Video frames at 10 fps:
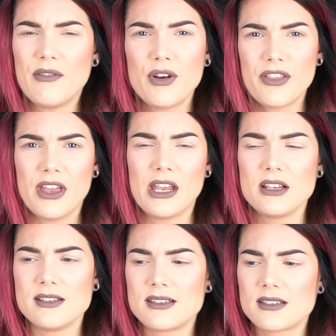everything,
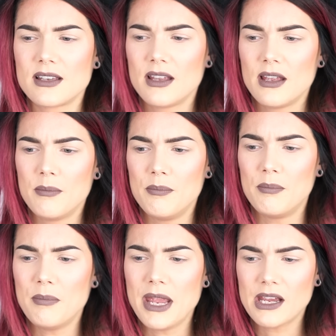because
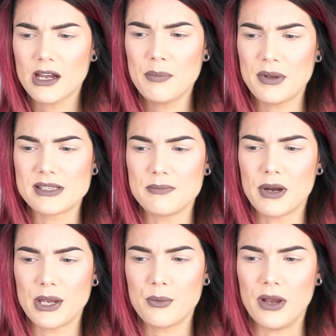makeup is
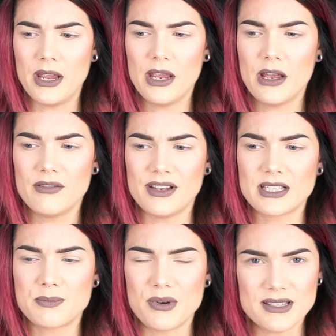my way of
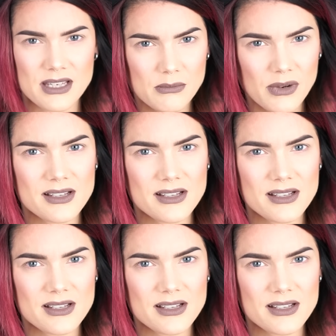expressing